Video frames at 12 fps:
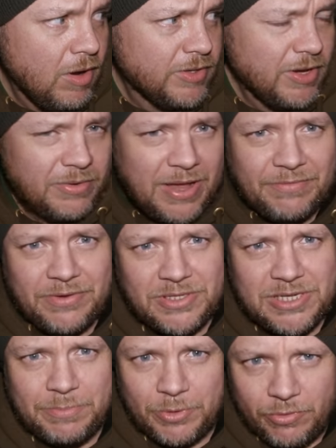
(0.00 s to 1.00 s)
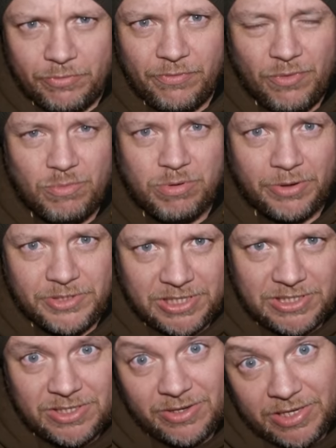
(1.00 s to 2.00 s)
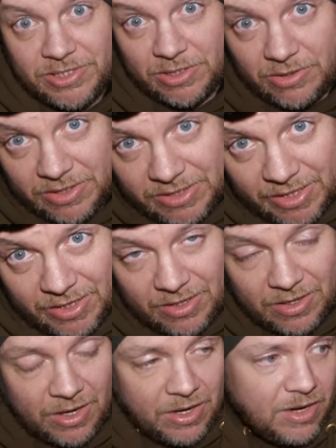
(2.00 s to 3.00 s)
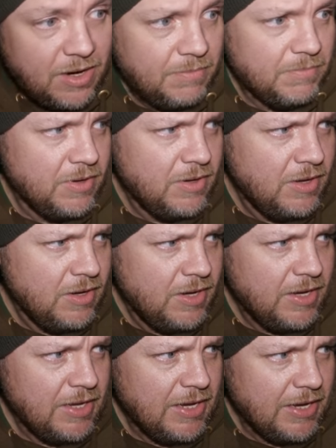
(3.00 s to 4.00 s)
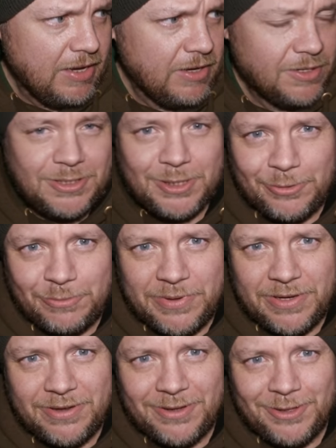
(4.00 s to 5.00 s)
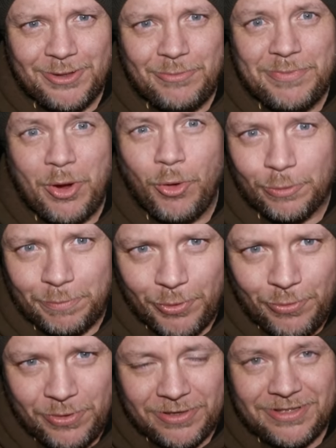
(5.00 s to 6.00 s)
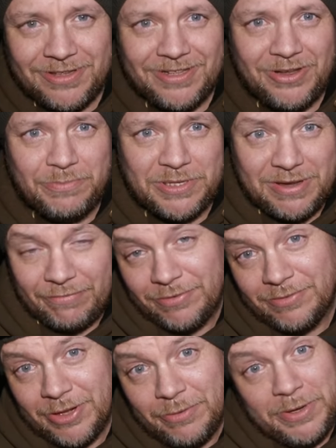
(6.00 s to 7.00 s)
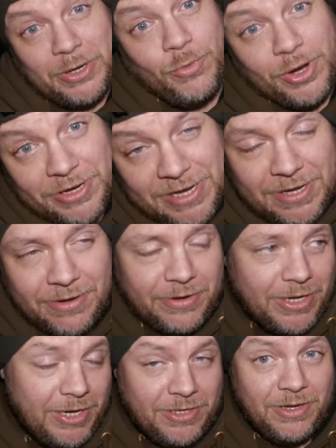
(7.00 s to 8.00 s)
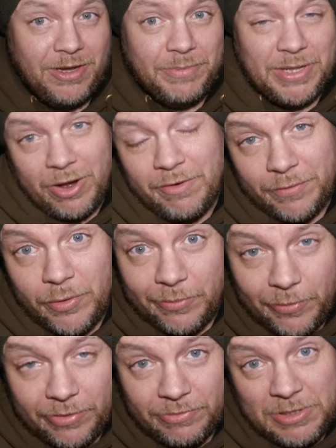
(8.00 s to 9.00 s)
don't have your typical thought processes, I guess you could say. Yeah, it's a little bit oddball, a little bit different, a little bit quirky. But I feel it,